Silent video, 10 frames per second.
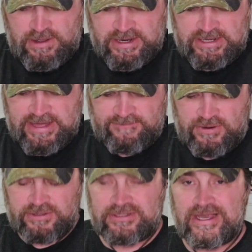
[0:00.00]
I did that
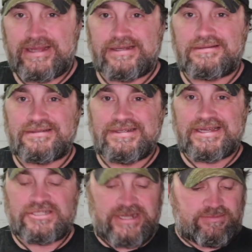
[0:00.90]
first kind of
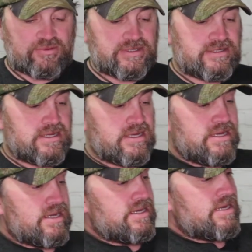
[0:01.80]
dick shaped one
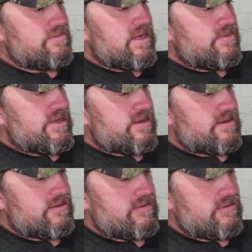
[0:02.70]
and then maybe